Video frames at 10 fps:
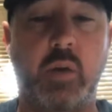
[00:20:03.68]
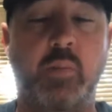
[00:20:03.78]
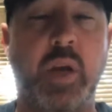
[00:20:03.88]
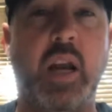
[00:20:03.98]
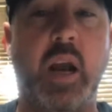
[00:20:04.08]

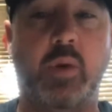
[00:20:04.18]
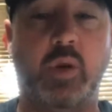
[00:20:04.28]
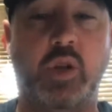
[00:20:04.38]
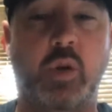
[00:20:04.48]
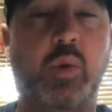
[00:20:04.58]
being able
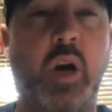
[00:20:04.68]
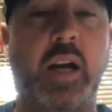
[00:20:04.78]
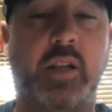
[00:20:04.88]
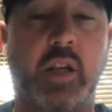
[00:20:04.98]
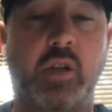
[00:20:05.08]
to
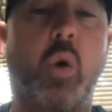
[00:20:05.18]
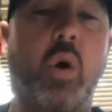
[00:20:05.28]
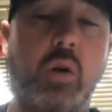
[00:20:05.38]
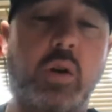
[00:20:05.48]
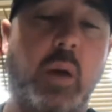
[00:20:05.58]
practice,
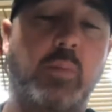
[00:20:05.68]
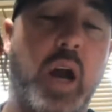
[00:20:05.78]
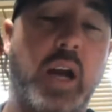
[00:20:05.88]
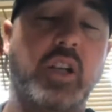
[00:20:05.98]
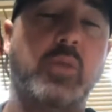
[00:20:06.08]
or not
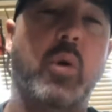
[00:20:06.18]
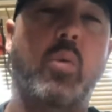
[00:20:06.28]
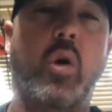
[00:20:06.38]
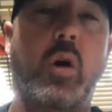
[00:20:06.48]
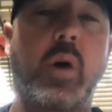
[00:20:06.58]
practice, but
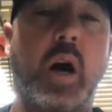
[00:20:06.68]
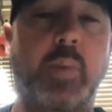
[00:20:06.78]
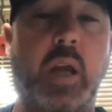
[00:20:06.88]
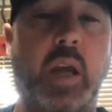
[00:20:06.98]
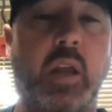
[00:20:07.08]
warm up
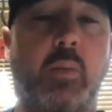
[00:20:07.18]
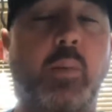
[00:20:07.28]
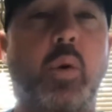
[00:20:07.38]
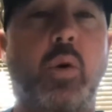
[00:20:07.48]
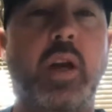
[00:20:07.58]
in the
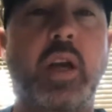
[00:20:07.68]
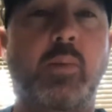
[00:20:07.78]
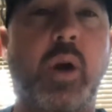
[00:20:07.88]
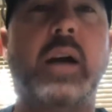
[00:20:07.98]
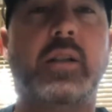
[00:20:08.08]
pool that he
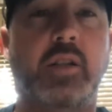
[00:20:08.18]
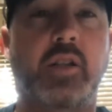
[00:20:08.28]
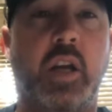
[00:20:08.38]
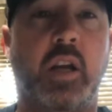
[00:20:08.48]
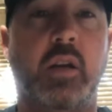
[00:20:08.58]
practiced
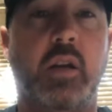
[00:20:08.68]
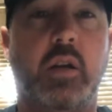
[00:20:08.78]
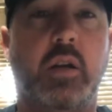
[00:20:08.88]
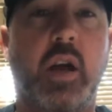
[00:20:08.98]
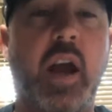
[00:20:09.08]
in
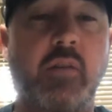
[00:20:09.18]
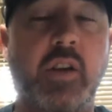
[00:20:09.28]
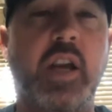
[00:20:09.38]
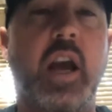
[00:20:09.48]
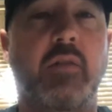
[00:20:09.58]
every
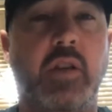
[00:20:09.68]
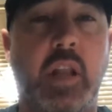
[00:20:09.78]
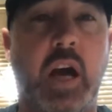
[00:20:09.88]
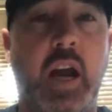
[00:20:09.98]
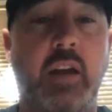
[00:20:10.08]
day of his
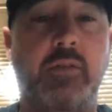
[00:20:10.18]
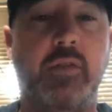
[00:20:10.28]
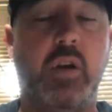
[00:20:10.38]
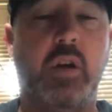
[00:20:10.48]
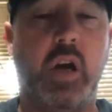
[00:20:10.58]
life.
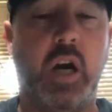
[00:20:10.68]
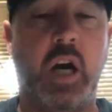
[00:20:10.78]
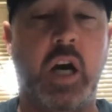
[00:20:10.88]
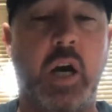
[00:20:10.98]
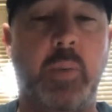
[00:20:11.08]

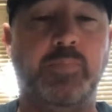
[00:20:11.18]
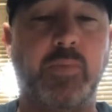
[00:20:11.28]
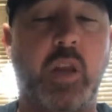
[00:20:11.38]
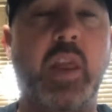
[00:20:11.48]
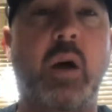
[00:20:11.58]

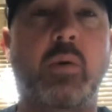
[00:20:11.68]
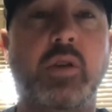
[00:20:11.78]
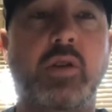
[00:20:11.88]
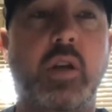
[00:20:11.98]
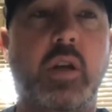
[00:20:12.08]
That was